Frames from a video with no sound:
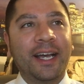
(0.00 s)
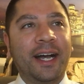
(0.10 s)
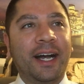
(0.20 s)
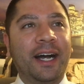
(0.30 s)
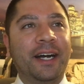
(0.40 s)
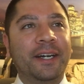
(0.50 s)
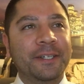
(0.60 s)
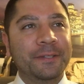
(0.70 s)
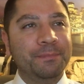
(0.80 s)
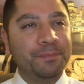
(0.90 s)
Uh,
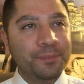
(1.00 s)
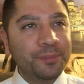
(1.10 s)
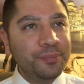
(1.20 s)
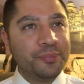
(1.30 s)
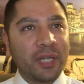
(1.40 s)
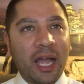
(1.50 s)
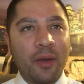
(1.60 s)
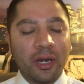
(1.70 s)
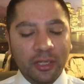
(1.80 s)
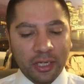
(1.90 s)
now I
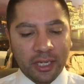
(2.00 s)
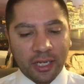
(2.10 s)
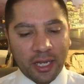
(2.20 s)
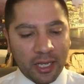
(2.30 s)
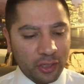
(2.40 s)
want to look at,